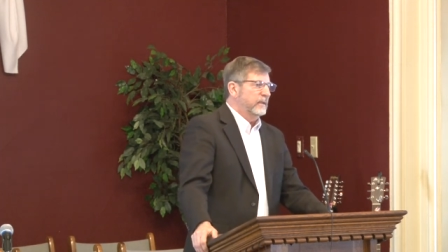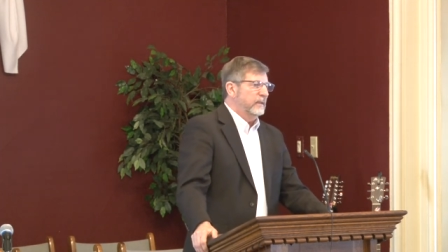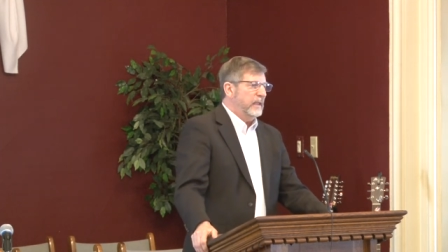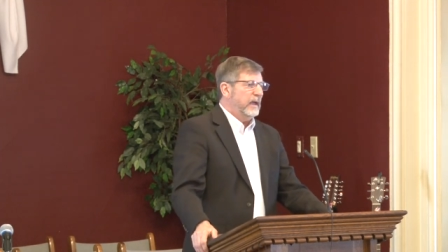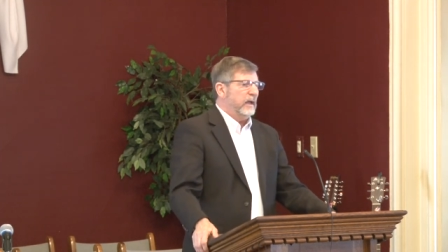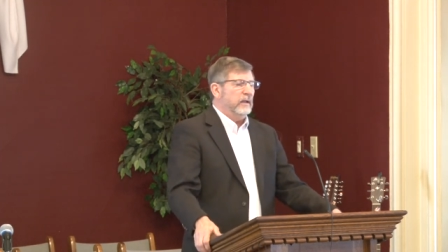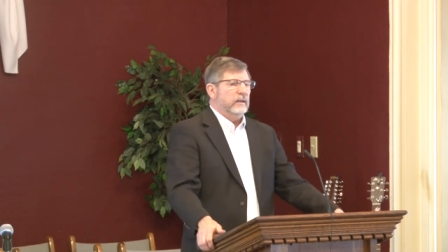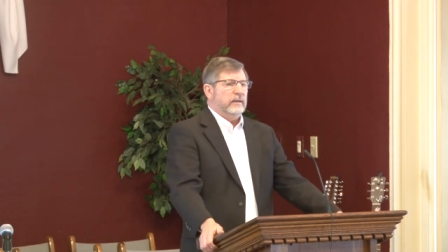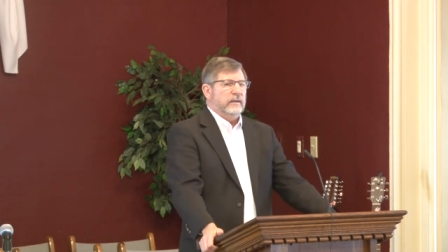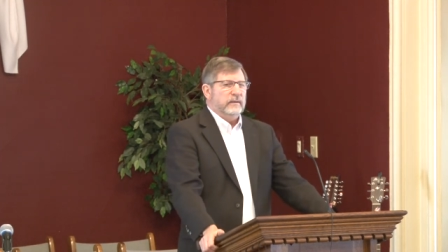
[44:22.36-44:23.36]
Yeah.
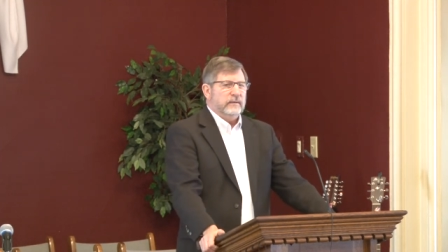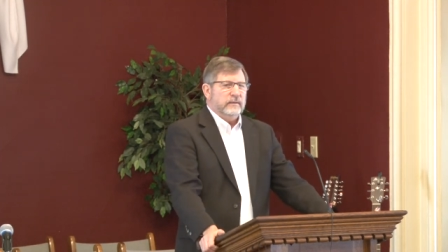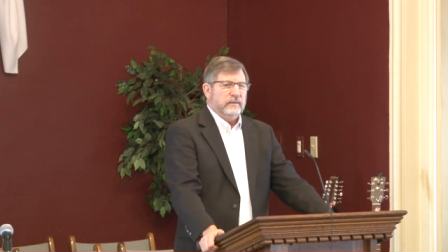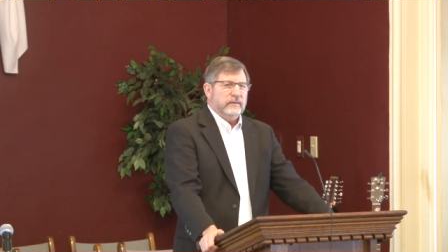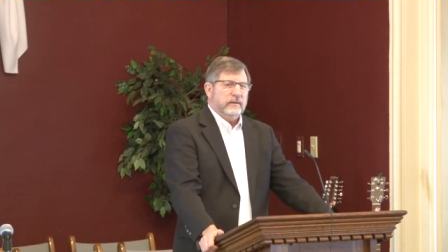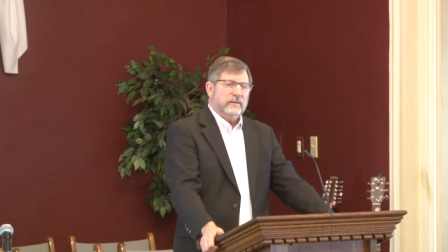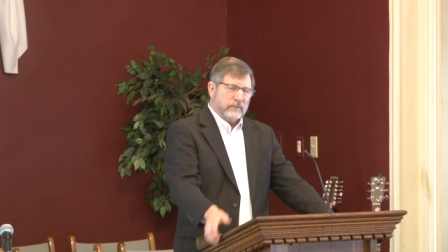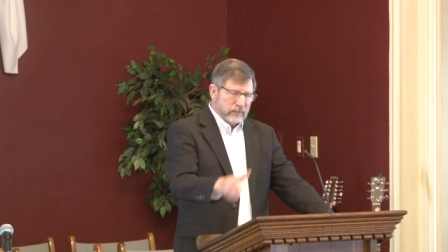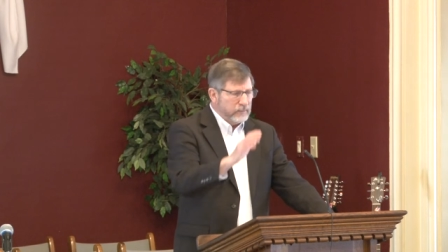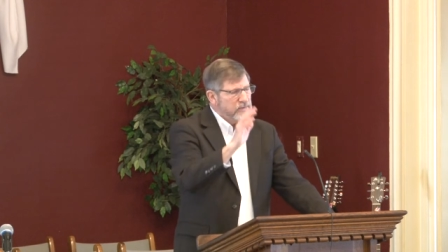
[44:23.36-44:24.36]

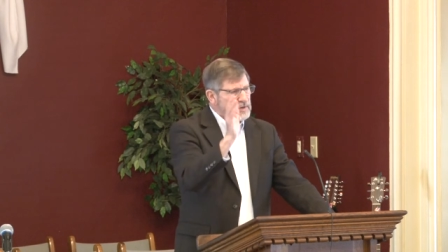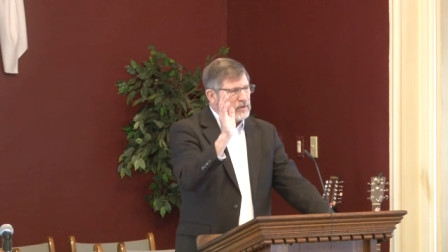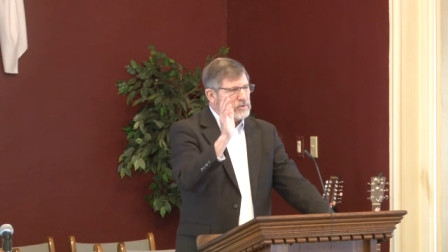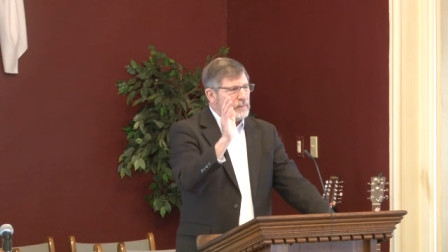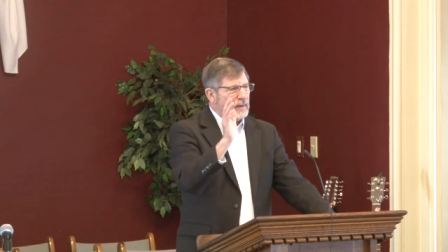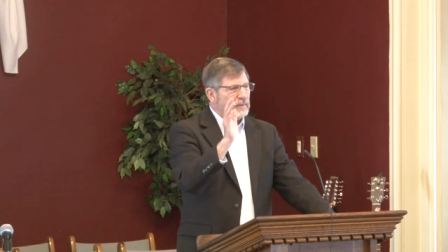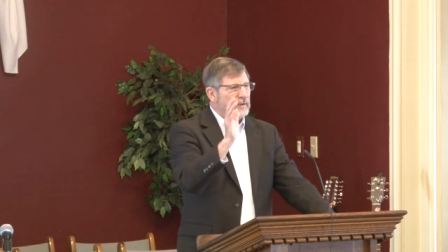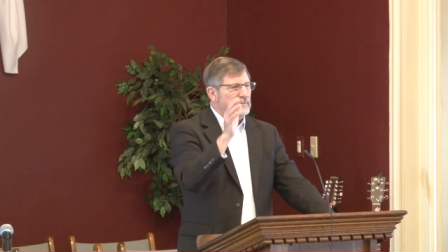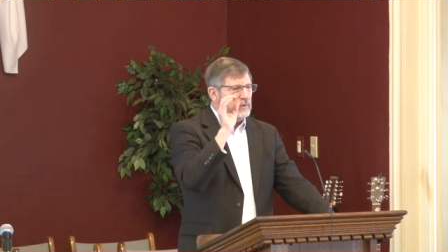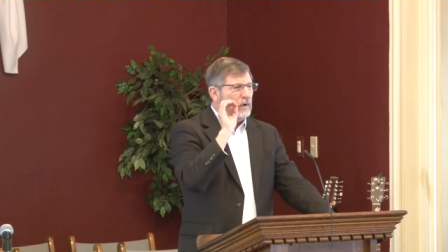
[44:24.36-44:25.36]
let me say this
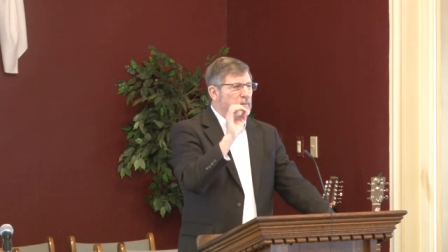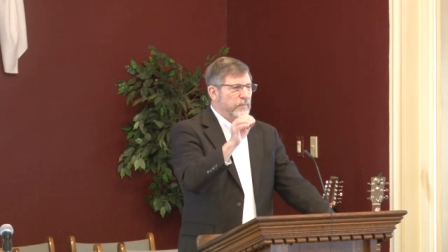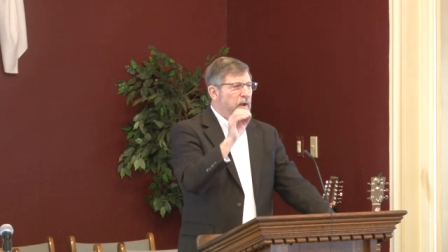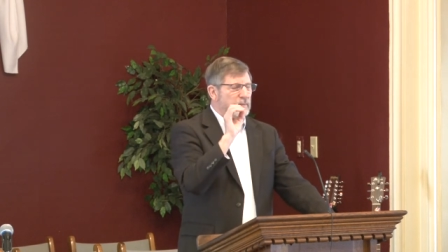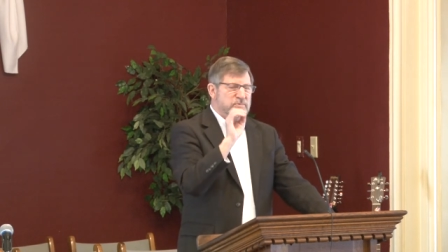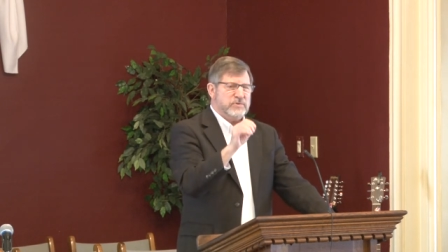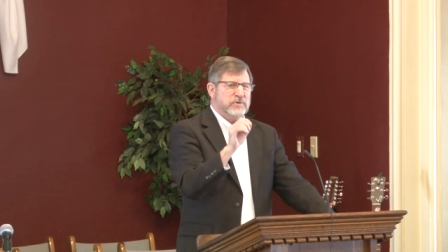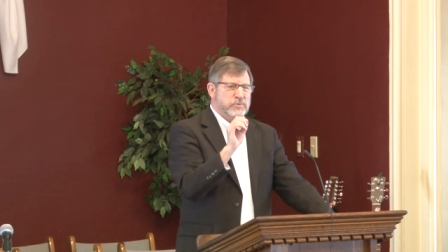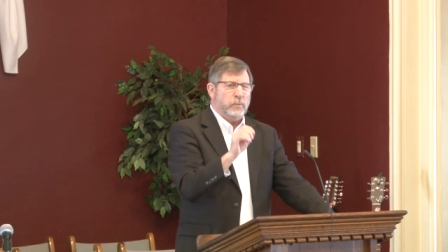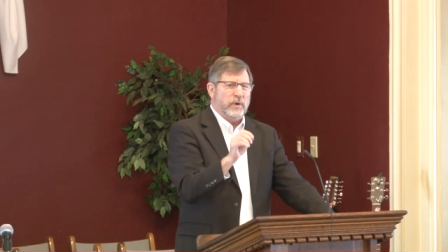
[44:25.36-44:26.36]
publicly. If you have problems
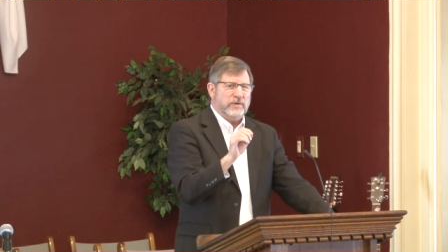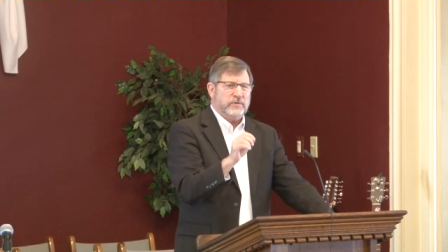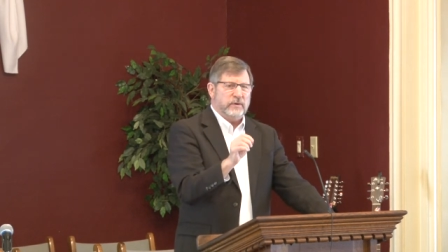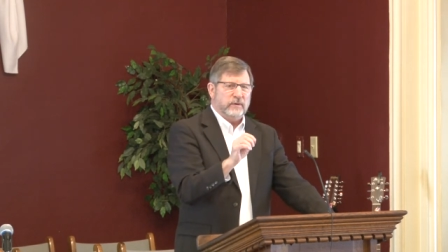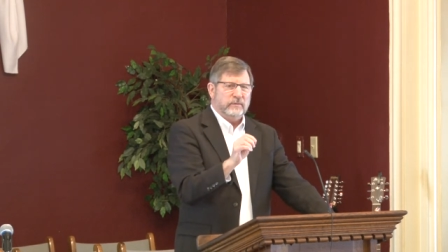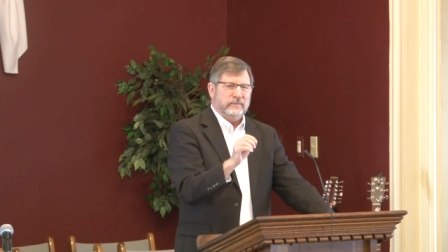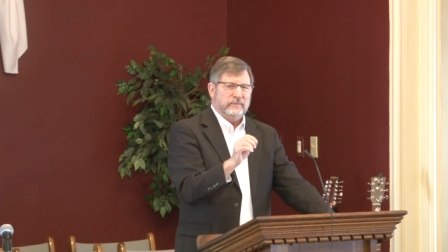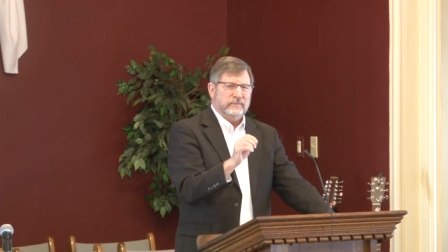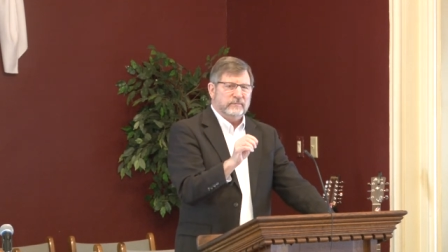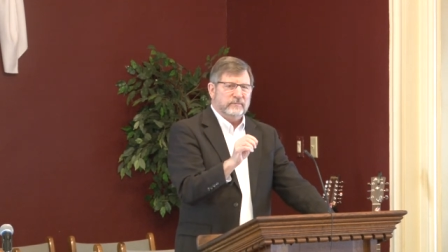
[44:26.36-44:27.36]
this winter
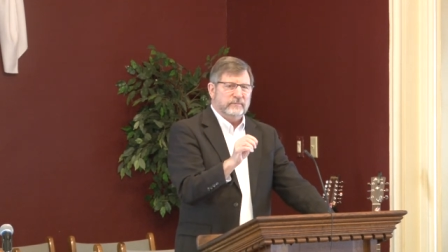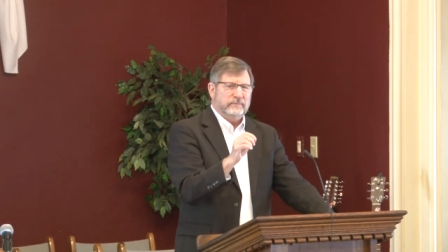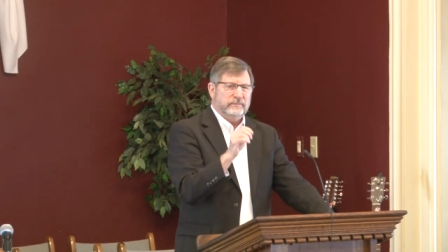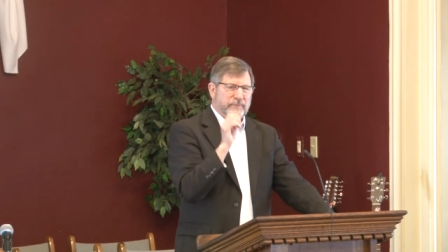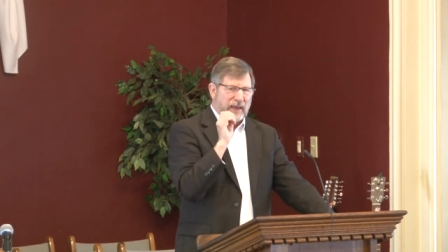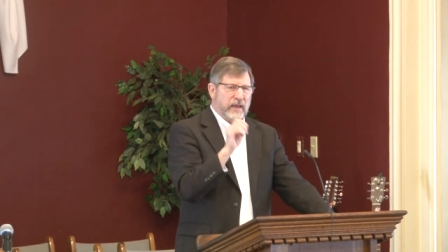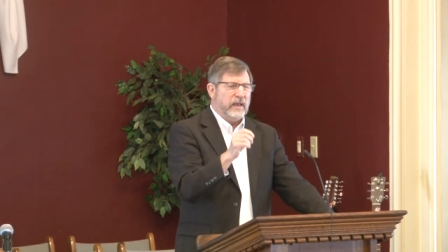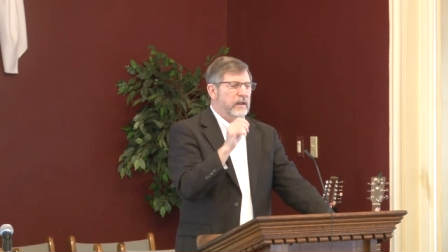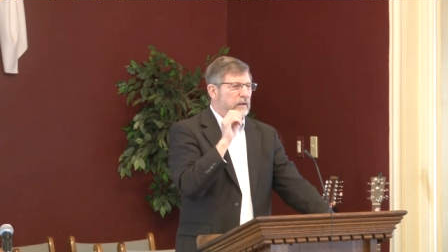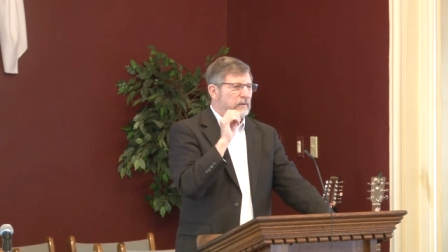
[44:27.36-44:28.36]

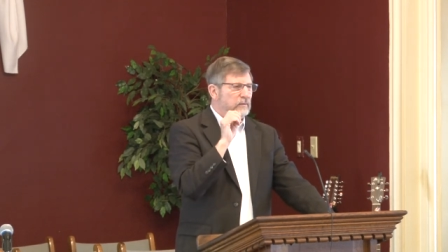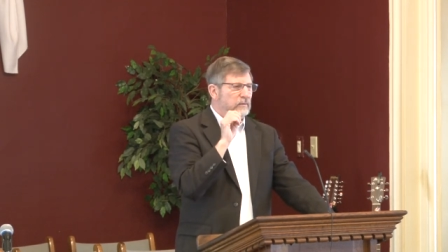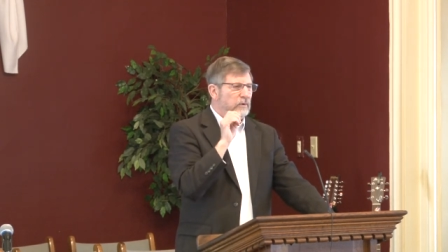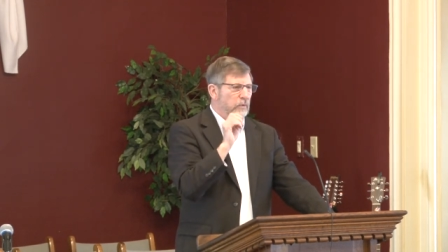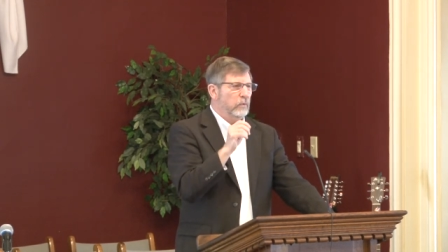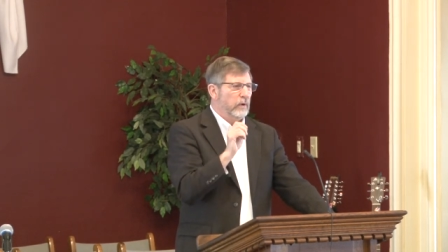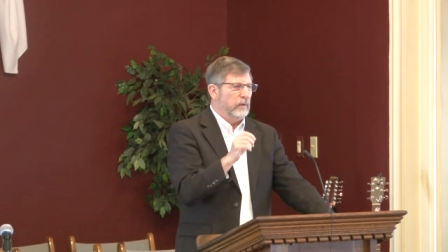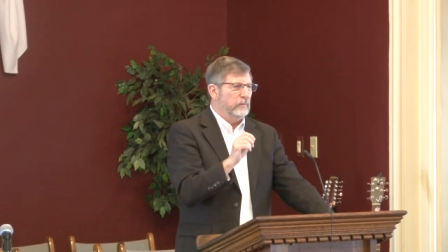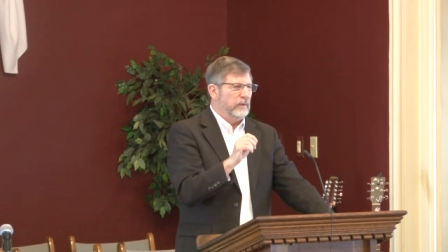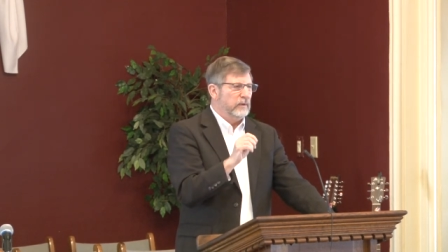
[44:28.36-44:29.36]
paying your
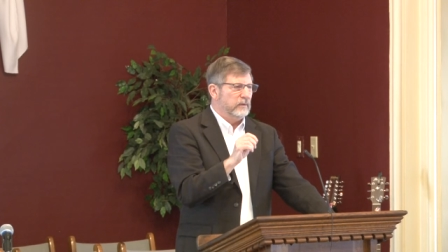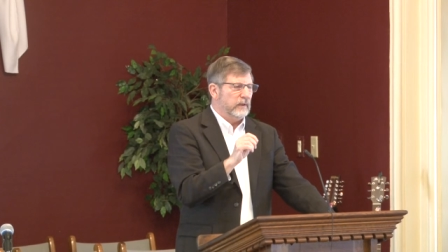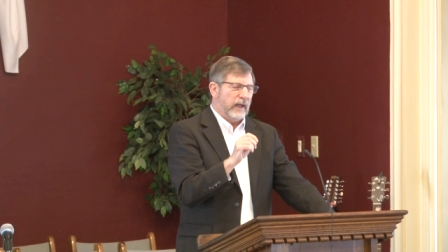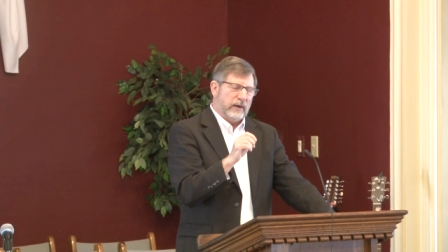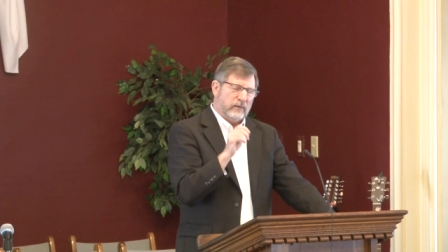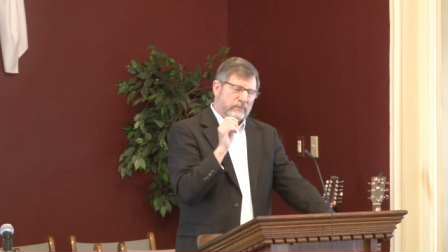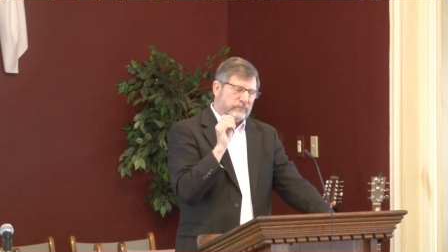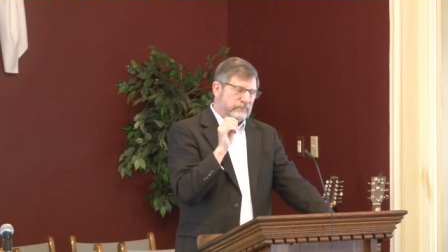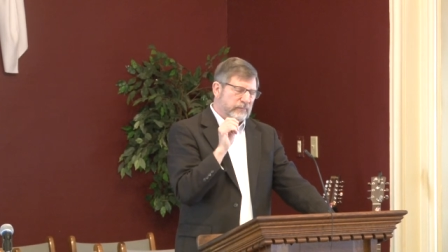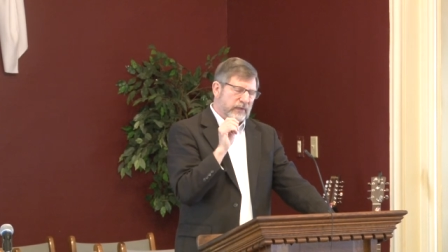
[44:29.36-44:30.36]
oil bill, I
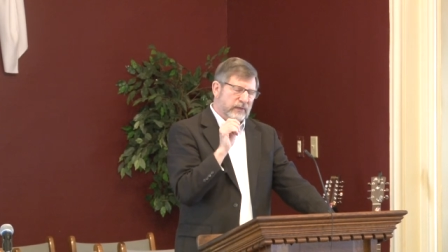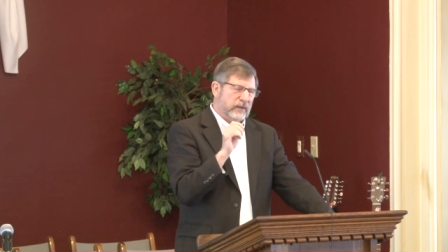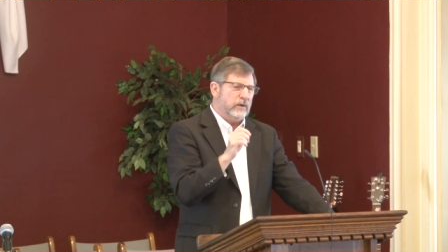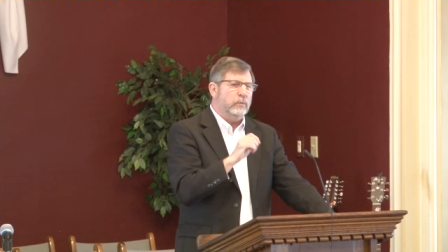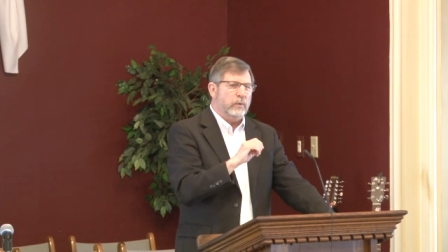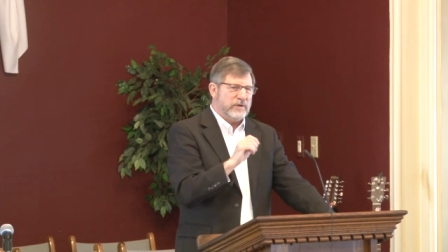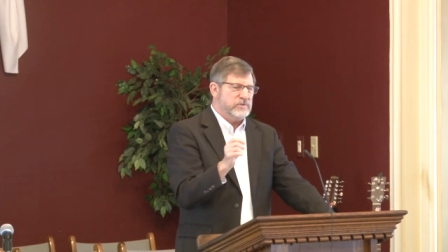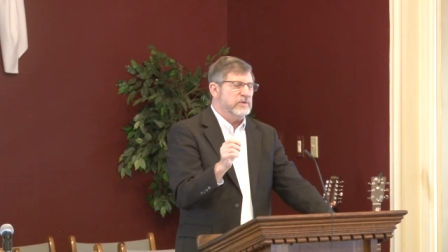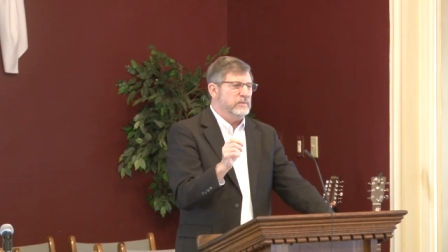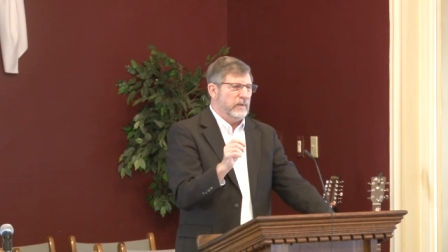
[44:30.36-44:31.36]
don't mean that you're
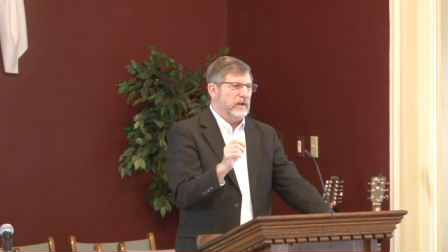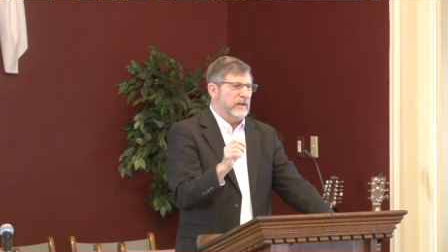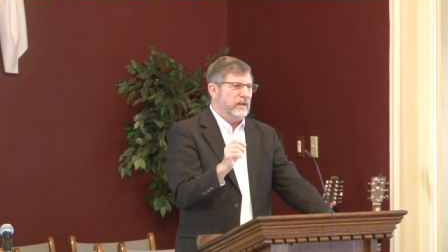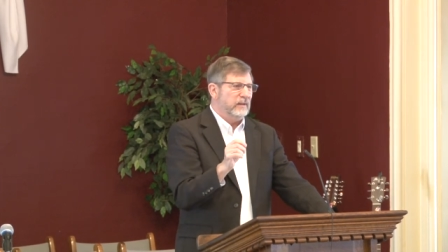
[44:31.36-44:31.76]
wasting money.